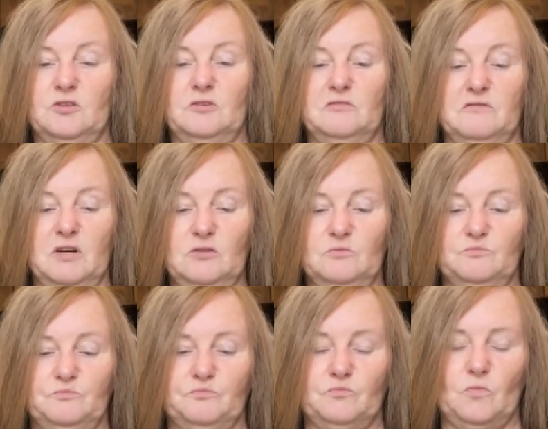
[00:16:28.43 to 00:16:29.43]
you to vote.
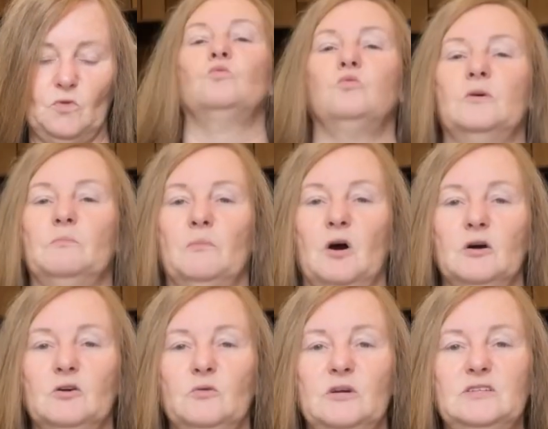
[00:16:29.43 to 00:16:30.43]
When
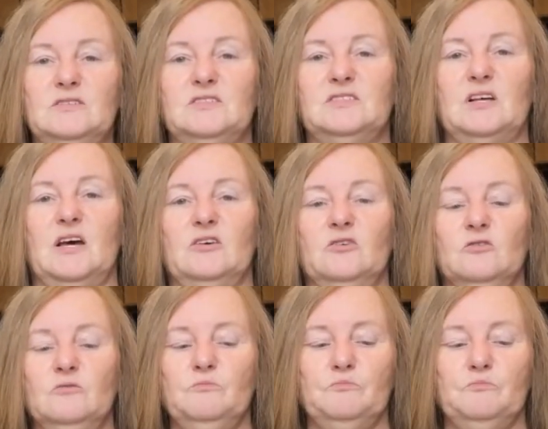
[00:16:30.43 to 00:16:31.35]
Margaret Sanger